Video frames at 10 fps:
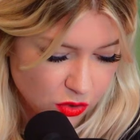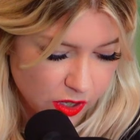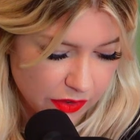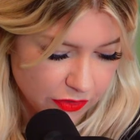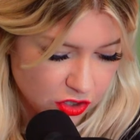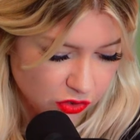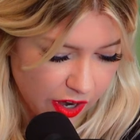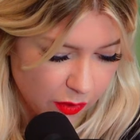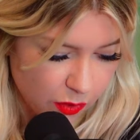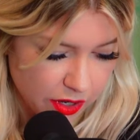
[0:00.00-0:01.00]
two life and
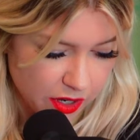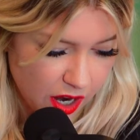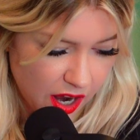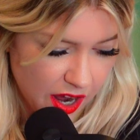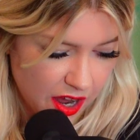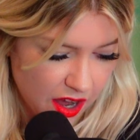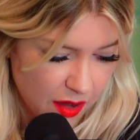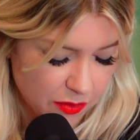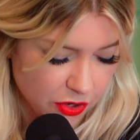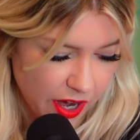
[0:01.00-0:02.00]
scry one.
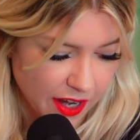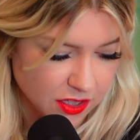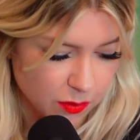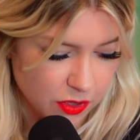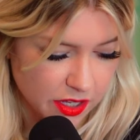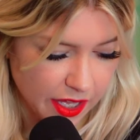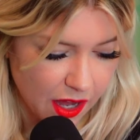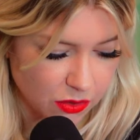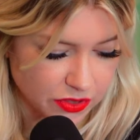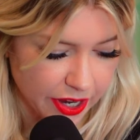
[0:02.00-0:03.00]
Uh there has to be a
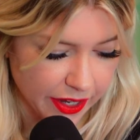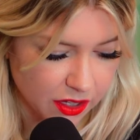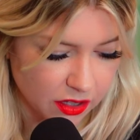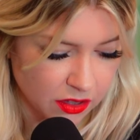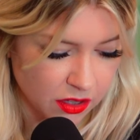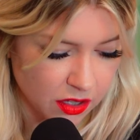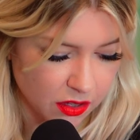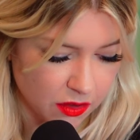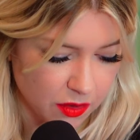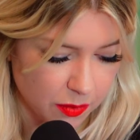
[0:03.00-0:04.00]
cow deck
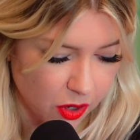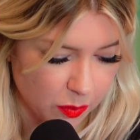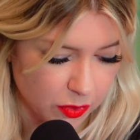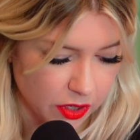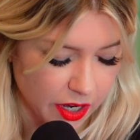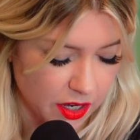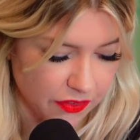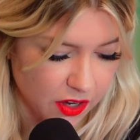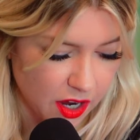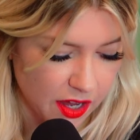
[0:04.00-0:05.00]
in Pauper, and
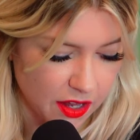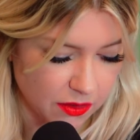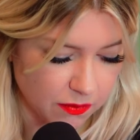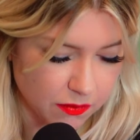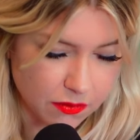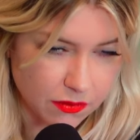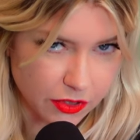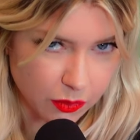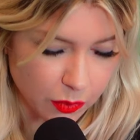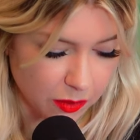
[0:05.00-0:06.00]
if not,
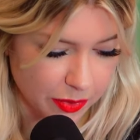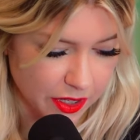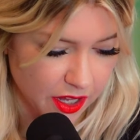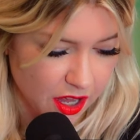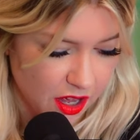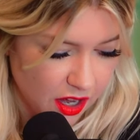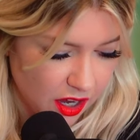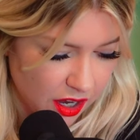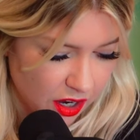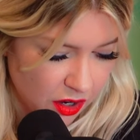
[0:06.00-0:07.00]
there will be.
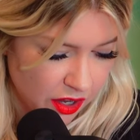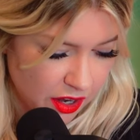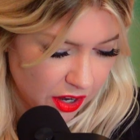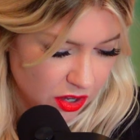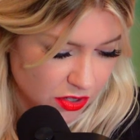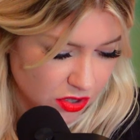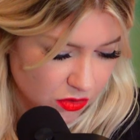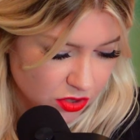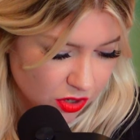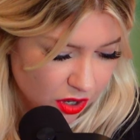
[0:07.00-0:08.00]
Uh, and I also
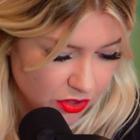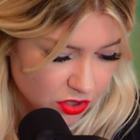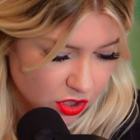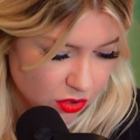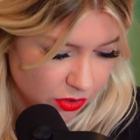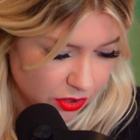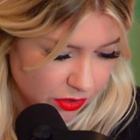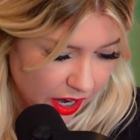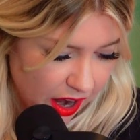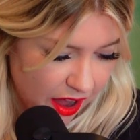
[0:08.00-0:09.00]
saw this cute little
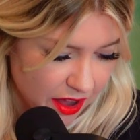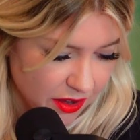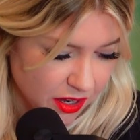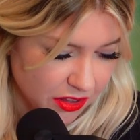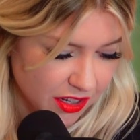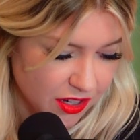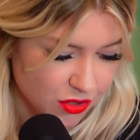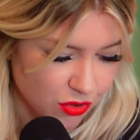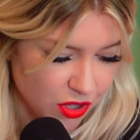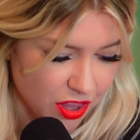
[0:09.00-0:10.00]
guy. Not that
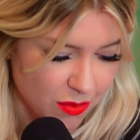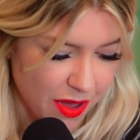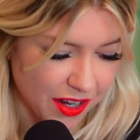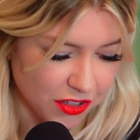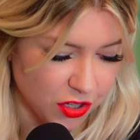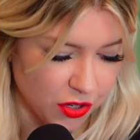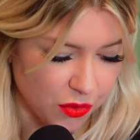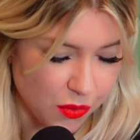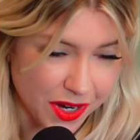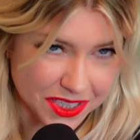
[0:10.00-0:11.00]
he's really thematic to
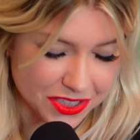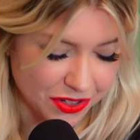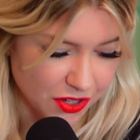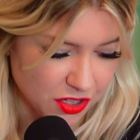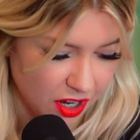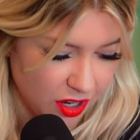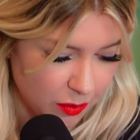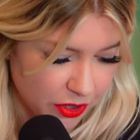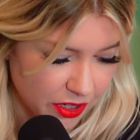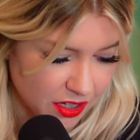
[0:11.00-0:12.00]
westerns,
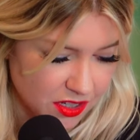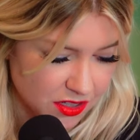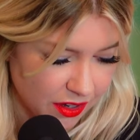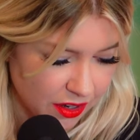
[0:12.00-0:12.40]
but he's